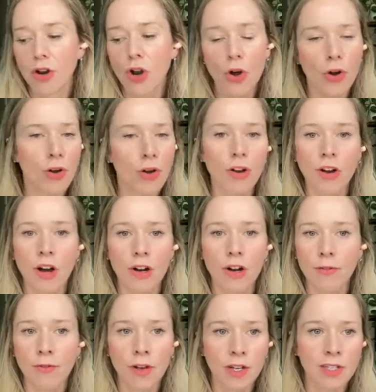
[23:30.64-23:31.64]
know
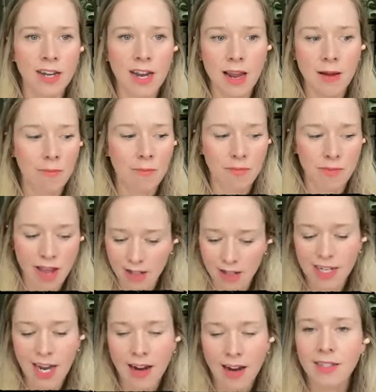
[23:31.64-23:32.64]
on a first name,
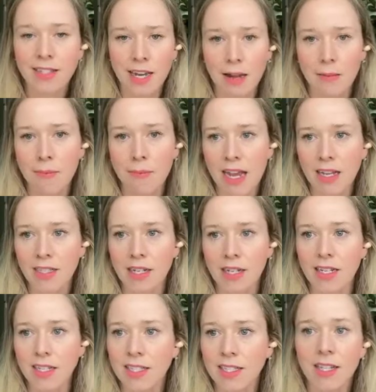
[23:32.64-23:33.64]
like texting
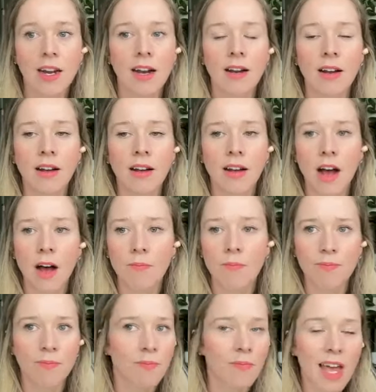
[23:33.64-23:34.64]
basis,
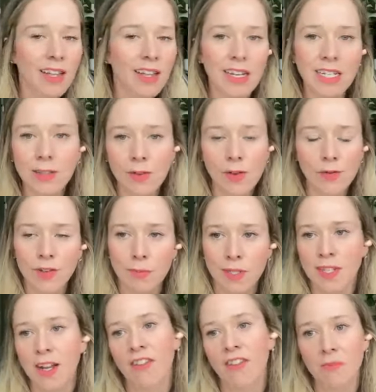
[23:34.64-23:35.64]
at least
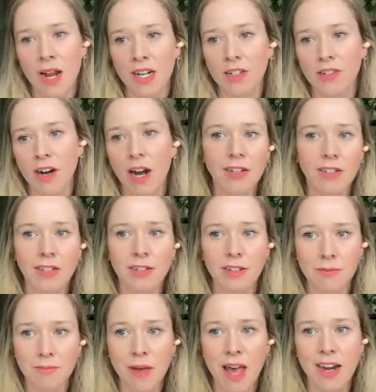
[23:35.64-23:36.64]
50% of my
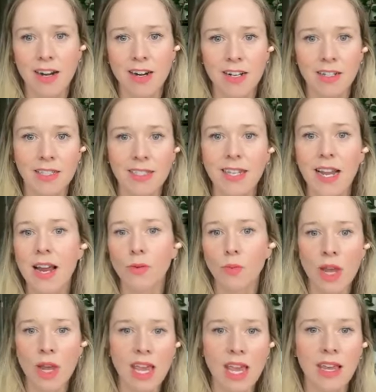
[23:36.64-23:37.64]
direct competitors.
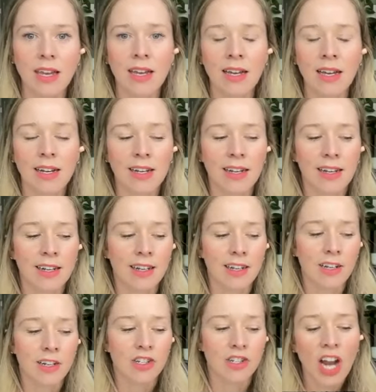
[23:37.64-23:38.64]
And we
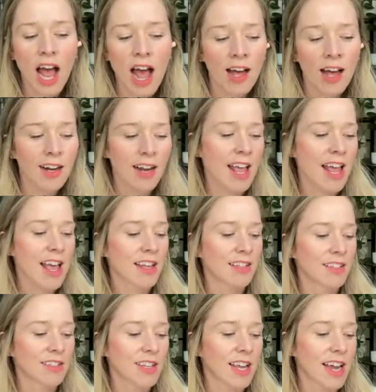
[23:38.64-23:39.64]
chat
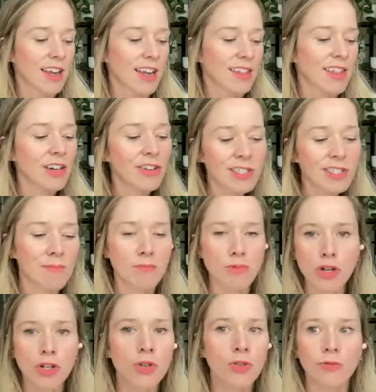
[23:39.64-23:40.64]
and like there is a
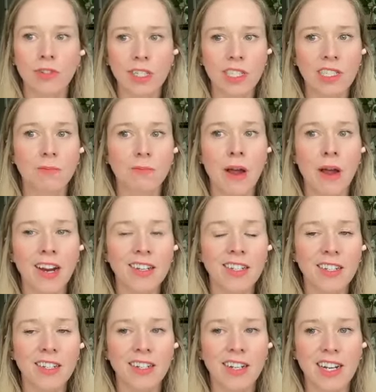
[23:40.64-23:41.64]
mutual
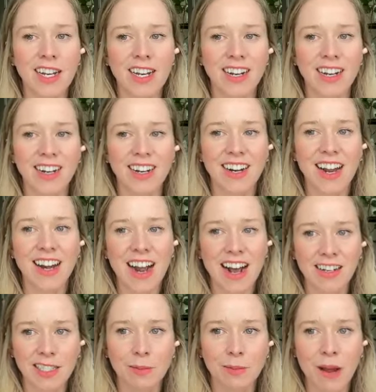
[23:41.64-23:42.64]
respect in
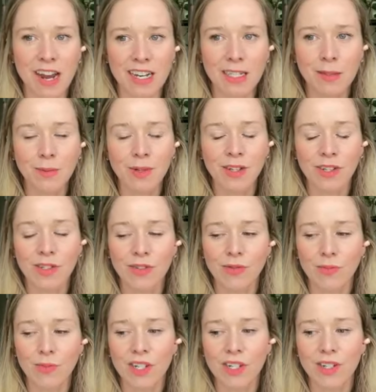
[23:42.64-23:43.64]
our space, which
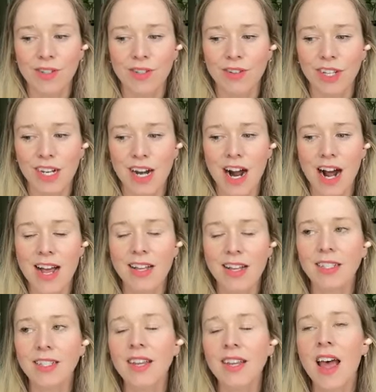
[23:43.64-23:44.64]
is really
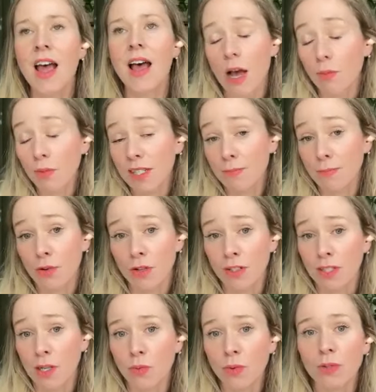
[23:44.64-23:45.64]
nice. That was
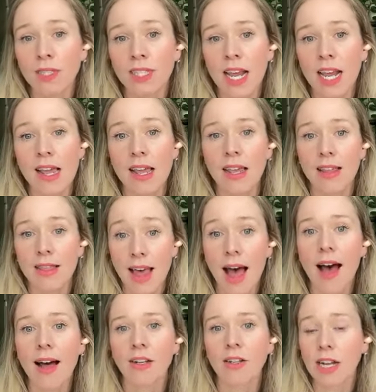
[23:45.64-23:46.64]
important. So I will say
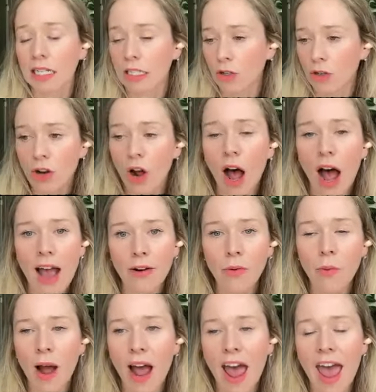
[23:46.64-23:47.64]
that, like, don't
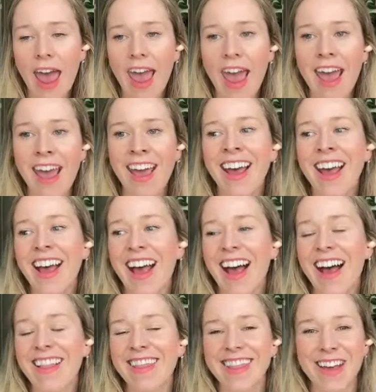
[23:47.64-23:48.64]
hide away.
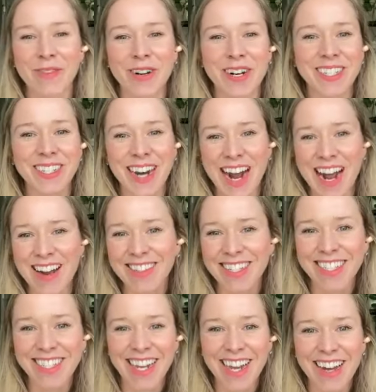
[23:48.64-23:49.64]
And then when it's time
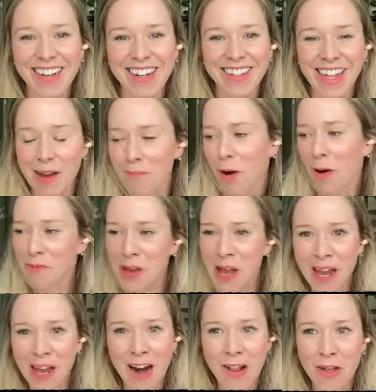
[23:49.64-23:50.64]
to sell, like pop
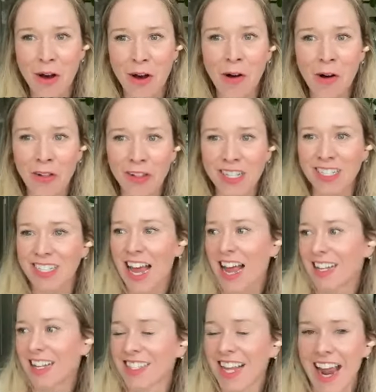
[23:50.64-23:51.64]
your head out of the hole
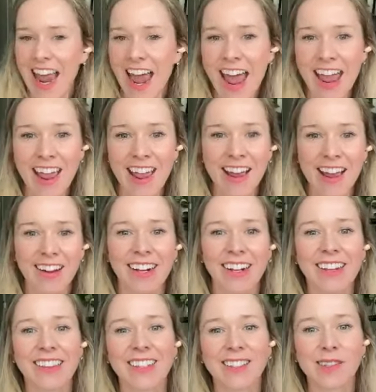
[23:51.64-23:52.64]
and say, hey,
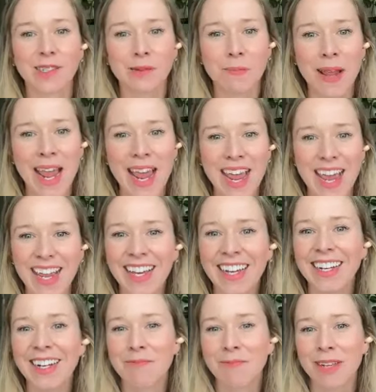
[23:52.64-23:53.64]
this is
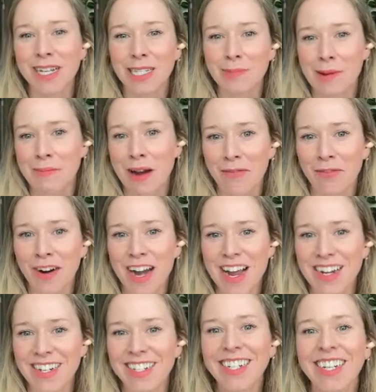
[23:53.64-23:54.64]
me. Please be my
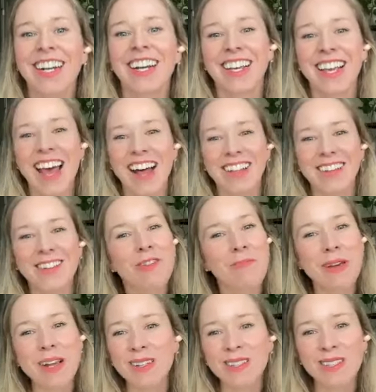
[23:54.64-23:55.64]
friend. Yeah,
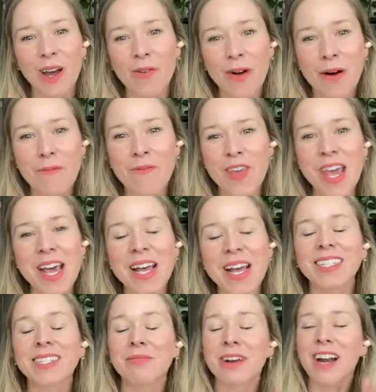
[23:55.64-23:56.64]
it'll be so
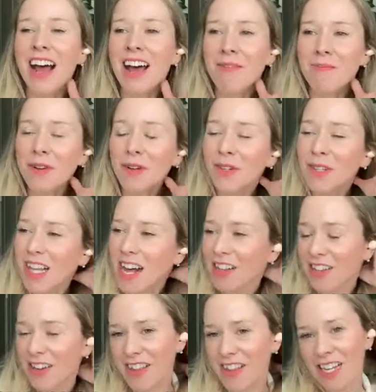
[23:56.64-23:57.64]
obvious. But I had built
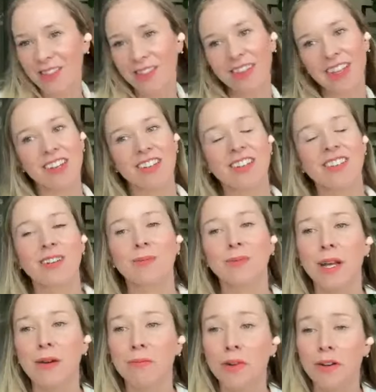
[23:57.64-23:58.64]
a lot of these
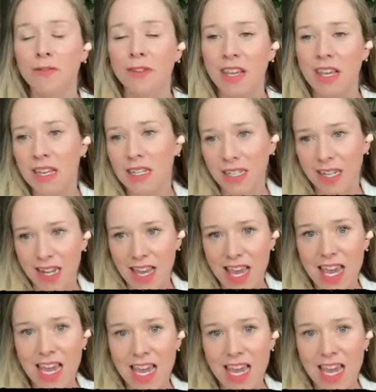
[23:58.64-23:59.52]
relationships up over years and